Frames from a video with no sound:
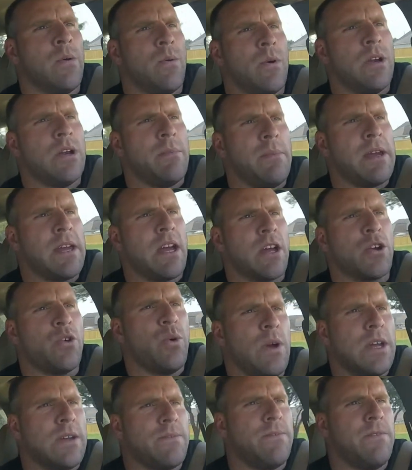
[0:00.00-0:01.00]
Wanted to make a
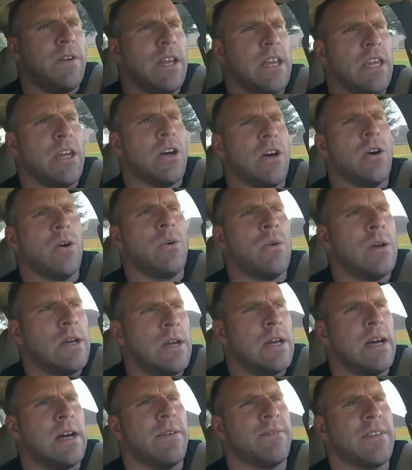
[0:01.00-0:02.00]
quick video.
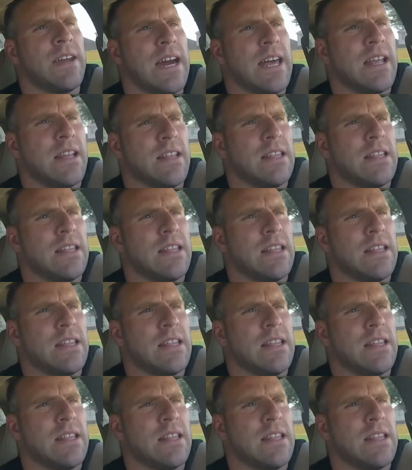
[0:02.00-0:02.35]
I've got